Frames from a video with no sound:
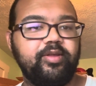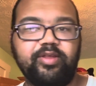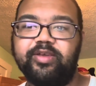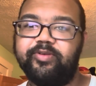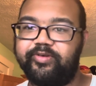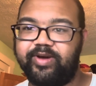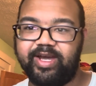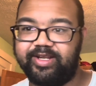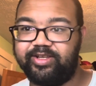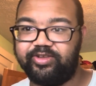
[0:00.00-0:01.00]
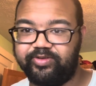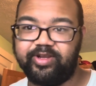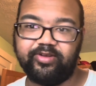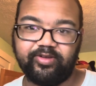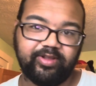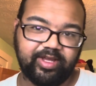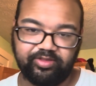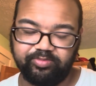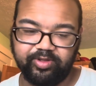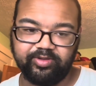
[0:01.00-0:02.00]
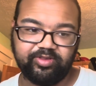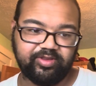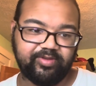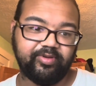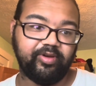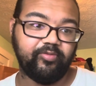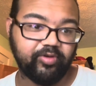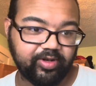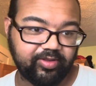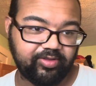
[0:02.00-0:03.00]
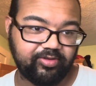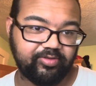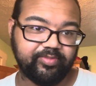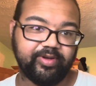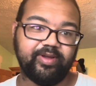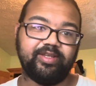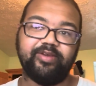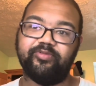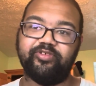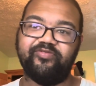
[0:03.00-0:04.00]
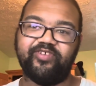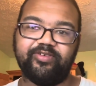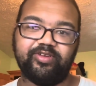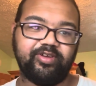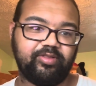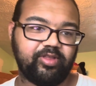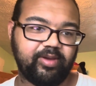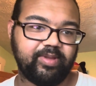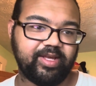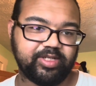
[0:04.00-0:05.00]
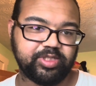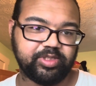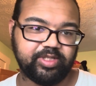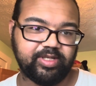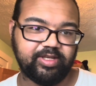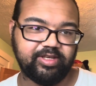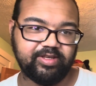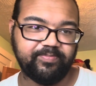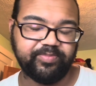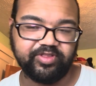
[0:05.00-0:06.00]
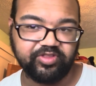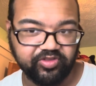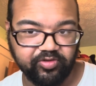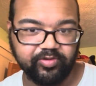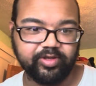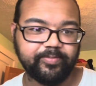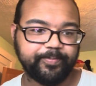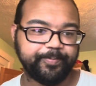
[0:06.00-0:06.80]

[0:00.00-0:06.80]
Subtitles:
You know, I didn't do it at all last month, even though I wanted to, but never really found a good time to actually do it.